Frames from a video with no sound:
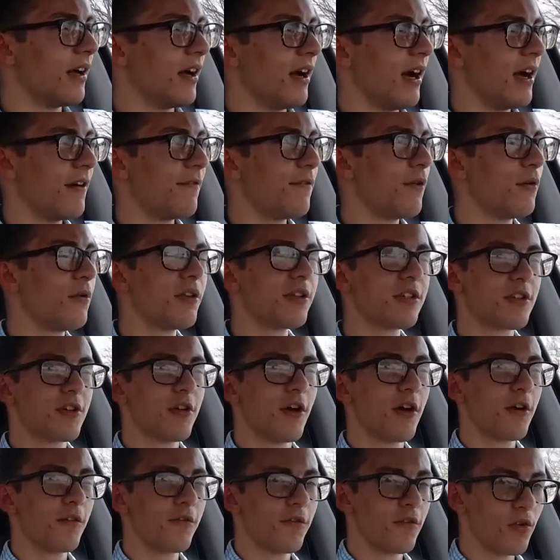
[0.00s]
I've owned this
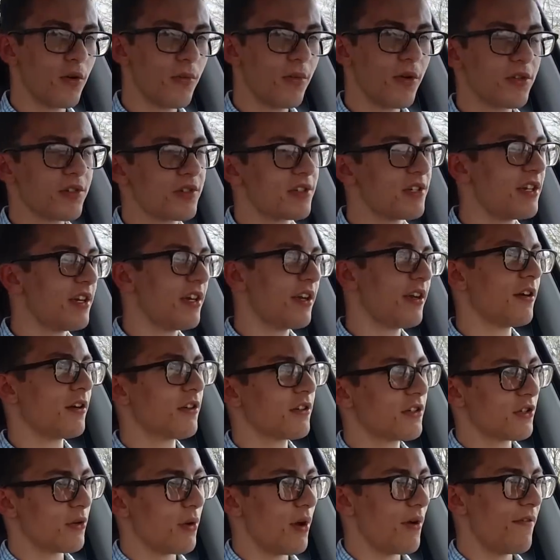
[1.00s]
car for almost a year,
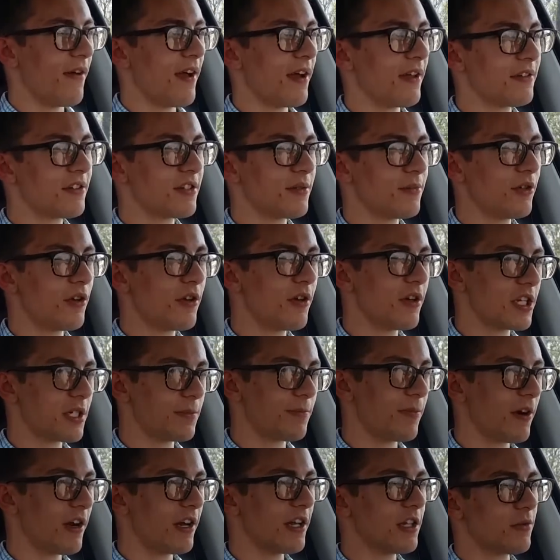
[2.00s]
so I've had some good
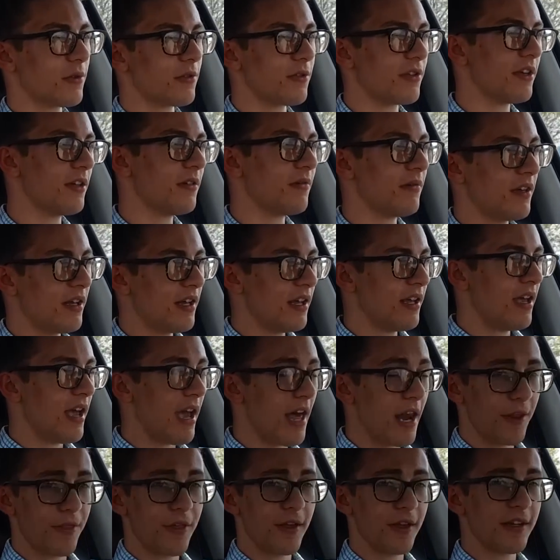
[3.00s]
experience with it,
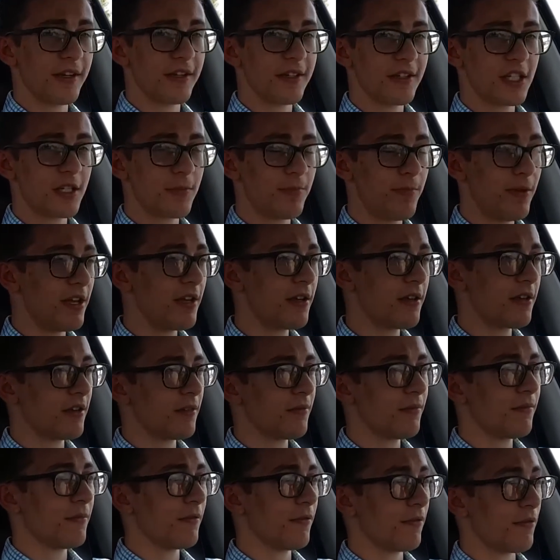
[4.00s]
and I think I could speak
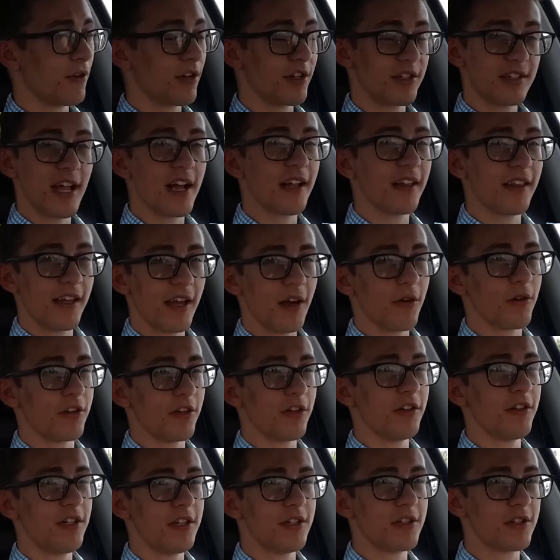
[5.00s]
for exactly how
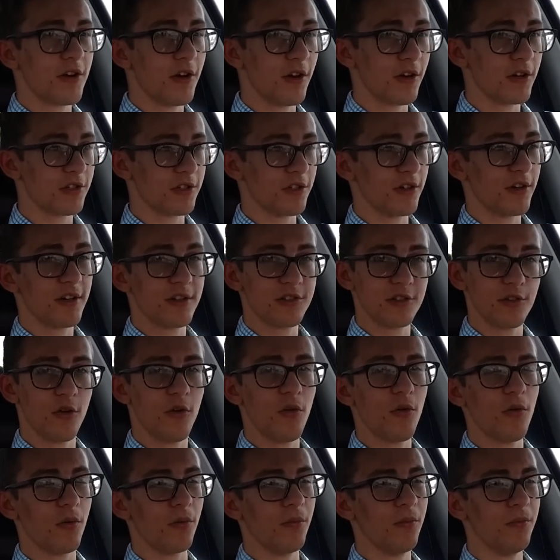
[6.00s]
good these cars are as a
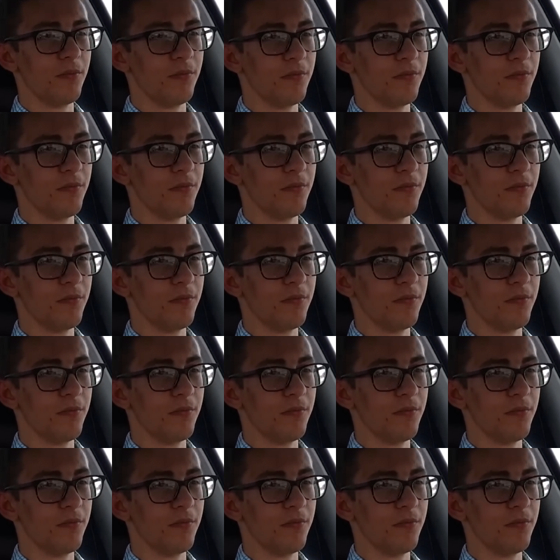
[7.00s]
whole.